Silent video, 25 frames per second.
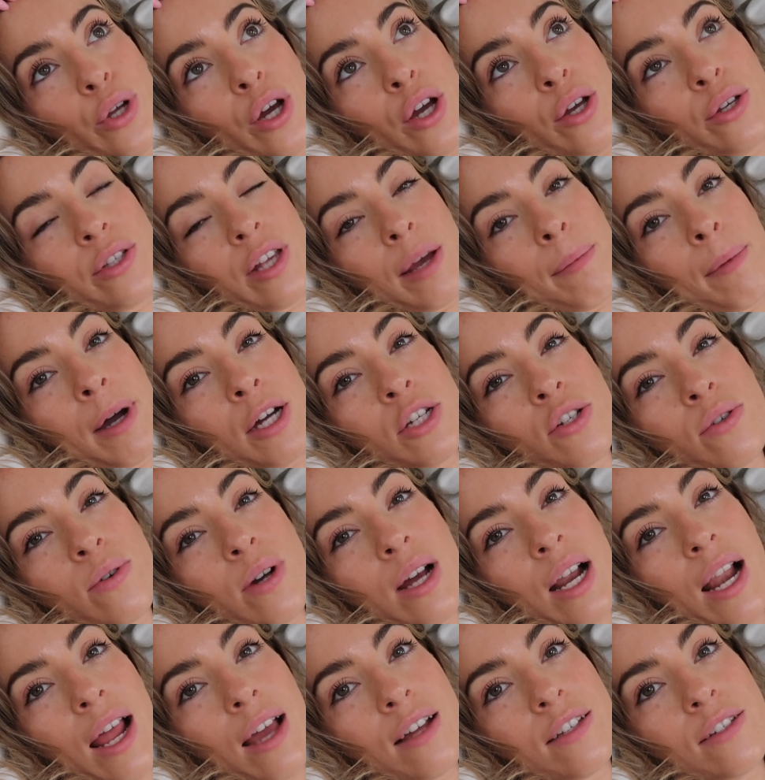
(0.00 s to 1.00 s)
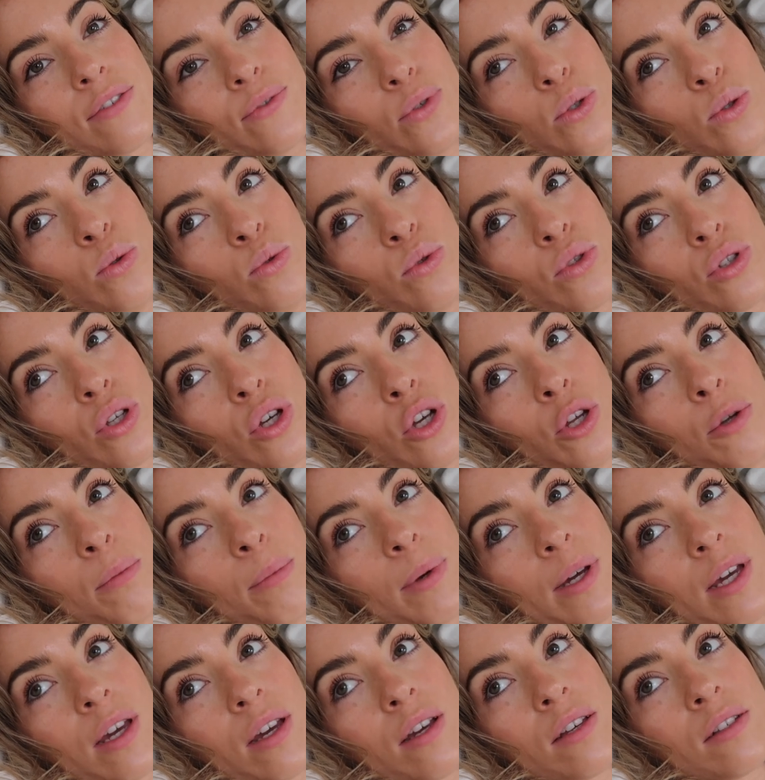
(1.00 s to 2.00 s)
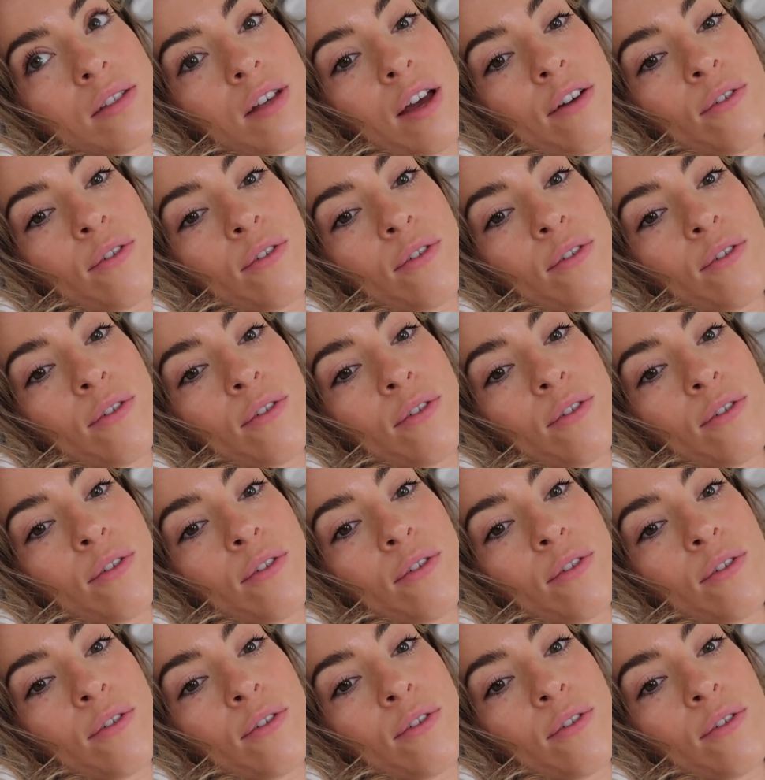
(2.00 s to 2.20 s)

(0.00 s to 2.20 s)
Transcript: knows i might do a collective haul soon because